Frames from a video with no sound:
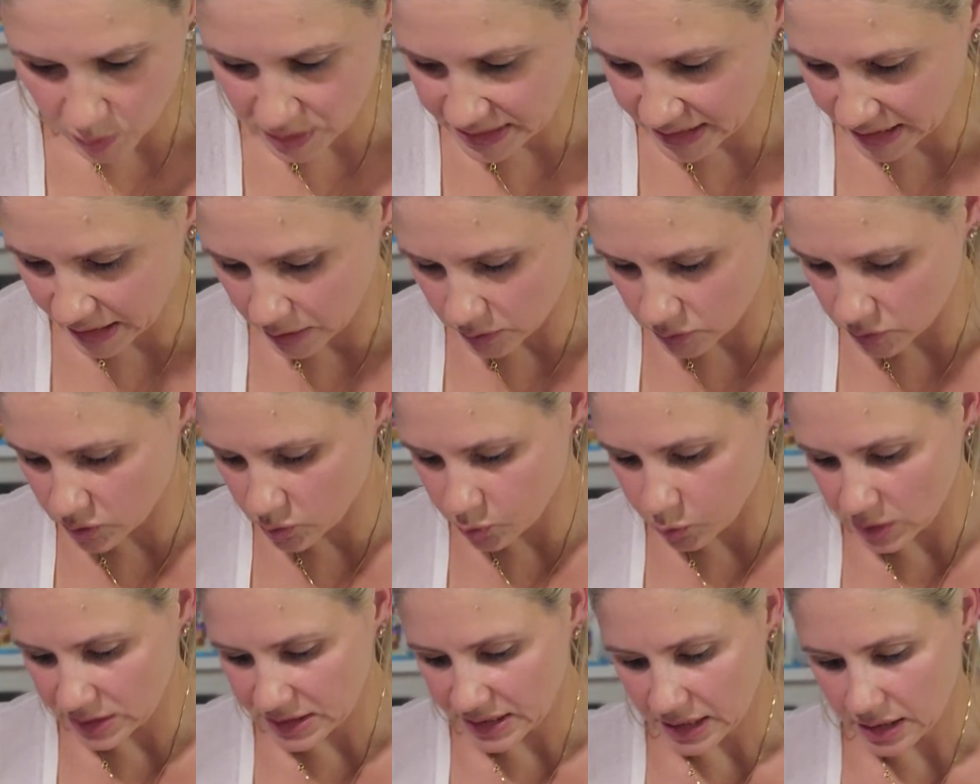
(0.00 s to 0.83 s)
What
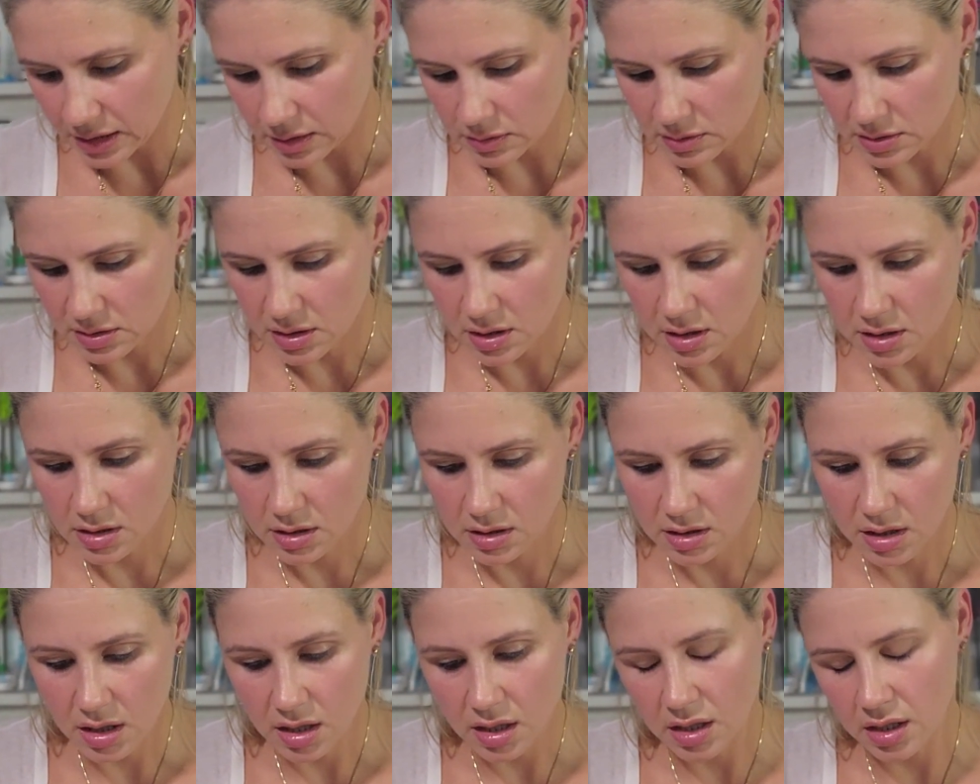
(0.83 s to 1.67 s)
else? What else?
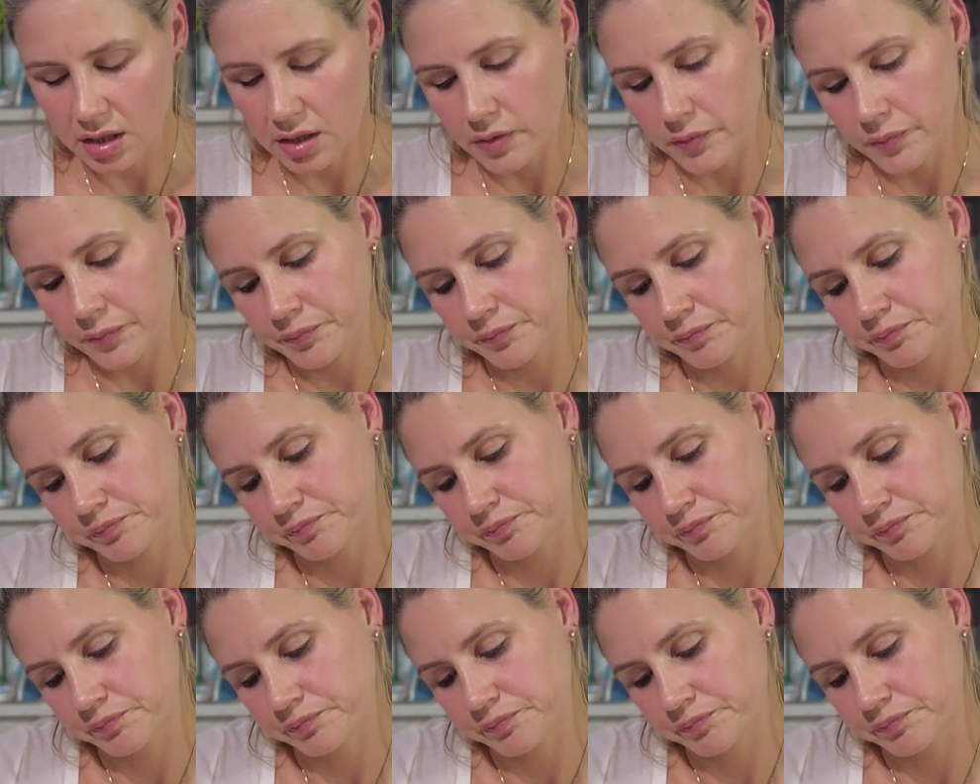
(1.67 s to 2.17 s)
Oh,